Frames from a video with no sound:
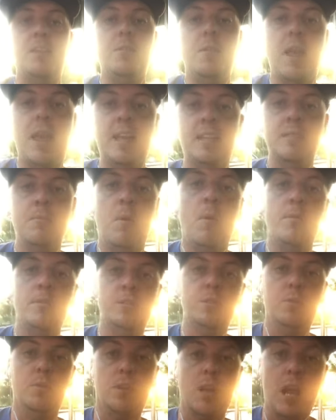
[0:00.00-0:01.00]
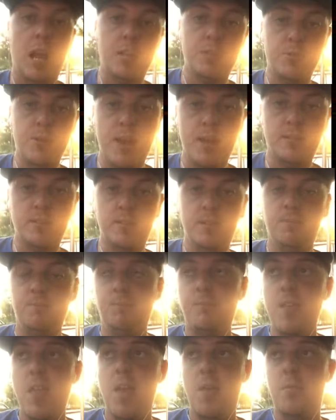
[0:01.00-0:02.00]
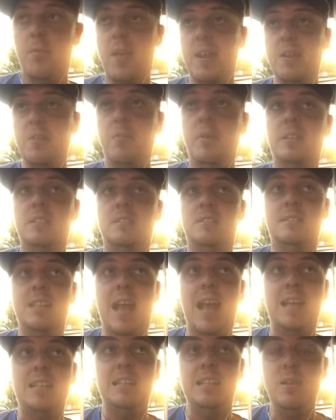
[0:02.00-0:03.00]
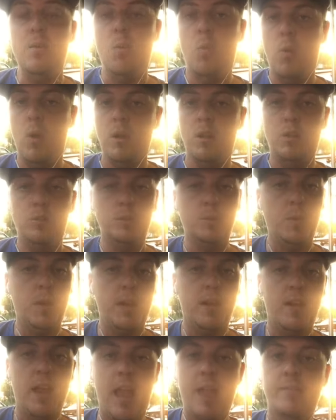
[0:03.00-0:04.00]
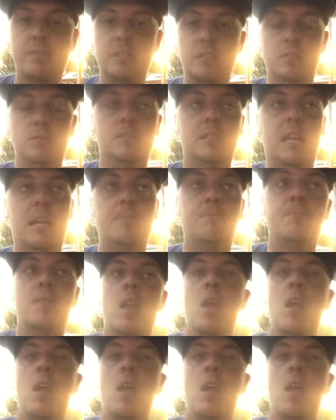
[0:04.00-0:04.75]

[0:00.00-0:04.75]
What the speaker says: you hand them over to a contractor, they know exactly what goes where every single time.